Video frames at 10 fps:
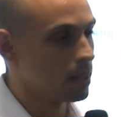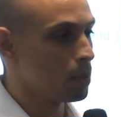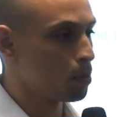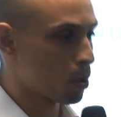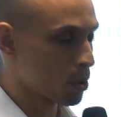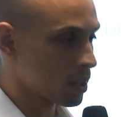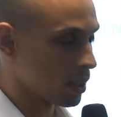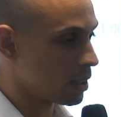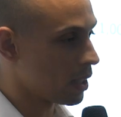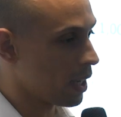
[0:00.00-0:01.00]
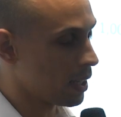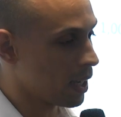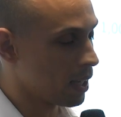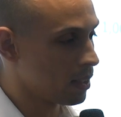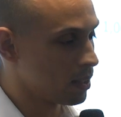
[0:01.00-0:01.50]
important
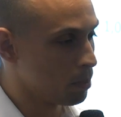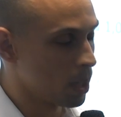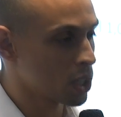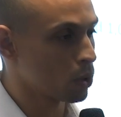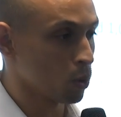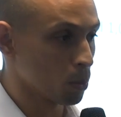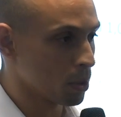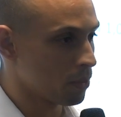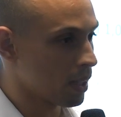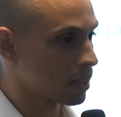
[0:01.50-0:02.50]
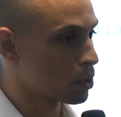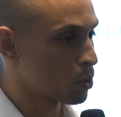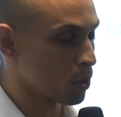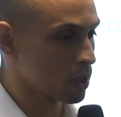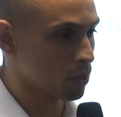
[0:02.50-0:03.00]
and magical about that
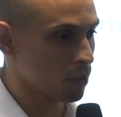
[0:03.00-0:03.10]
crowd is the